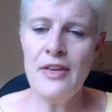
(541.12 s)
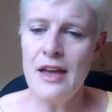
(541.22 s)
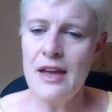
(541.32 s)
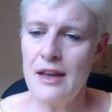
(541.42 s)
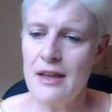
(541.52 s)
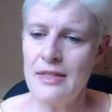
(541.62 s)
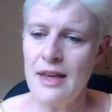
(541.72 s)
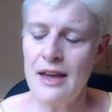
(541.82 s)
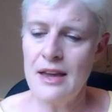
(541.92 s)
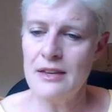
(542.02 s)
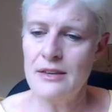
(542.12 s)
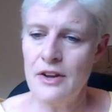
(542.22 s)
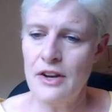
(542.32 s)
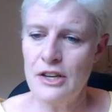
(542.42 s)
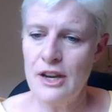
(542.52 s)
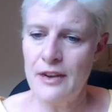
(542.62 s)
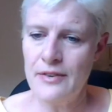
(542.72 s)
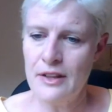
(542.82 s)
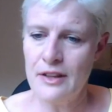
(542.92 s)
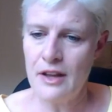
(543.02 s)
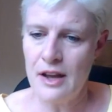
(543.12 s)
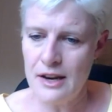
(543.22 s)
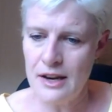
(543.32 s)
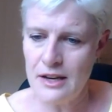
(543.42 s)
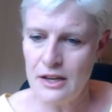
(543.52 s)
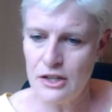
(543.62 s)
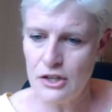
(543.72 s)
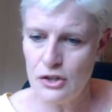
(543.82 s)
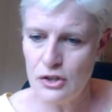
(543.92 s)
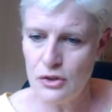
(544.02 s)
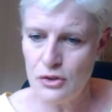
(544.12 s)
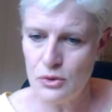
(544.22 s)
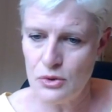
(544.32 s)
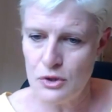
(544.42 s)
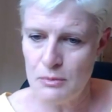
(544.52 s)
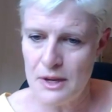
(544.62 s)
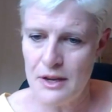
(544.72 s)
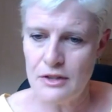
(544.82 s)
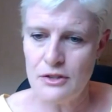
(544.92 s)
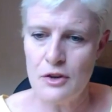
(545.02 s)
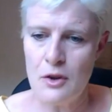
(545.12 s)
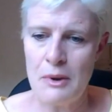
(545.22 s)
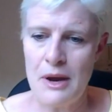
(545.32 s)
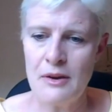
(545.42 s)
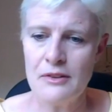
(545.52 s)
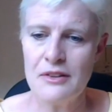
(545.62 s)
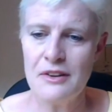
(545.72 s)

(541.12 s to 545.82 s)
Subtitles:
think that is virtually everything that I needed to talk to you about.